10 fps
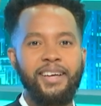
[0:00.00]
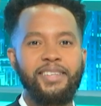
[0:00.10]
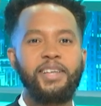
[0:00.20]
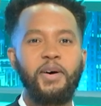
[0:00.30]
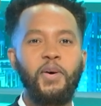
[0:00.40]

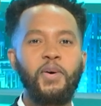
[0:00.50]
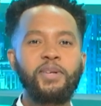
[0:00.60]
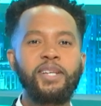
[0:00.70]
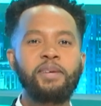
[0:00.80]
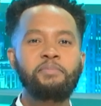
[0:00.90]
The
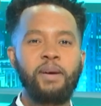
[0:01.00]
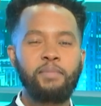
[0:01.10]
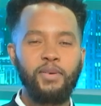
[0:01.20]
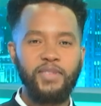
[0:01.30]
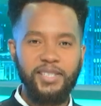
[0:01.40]
only
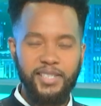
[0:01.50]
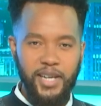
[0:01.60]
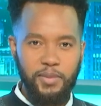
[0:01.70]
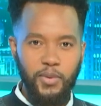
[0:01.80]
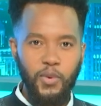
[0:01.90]
member of this
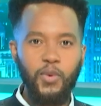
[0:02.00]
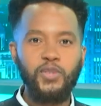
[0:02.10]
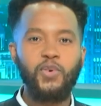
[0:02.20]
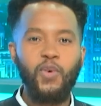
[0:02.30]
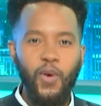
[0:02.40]
table
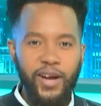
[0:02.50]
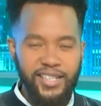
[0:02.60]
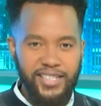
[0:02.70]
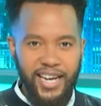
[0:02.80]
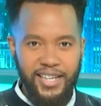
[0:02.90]
whose
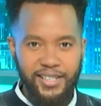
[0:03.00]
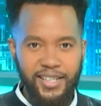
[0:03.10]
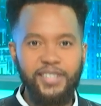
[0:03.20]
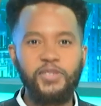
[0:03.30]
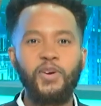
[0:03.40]
royal title
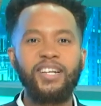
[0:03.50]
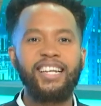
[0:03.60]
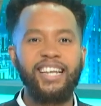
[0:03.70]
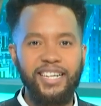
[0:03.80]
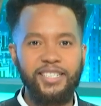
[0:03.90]
is not
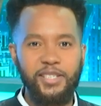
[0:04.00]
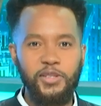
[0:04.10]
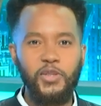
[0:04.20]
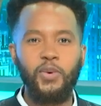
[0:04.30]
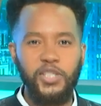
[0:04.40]
linked
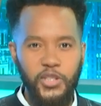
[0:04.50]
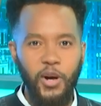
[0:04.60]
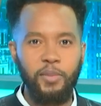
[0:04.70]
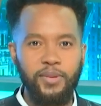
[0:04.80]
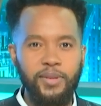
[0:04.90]
to a
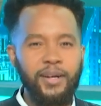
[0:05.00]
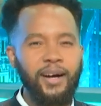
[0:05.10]
job.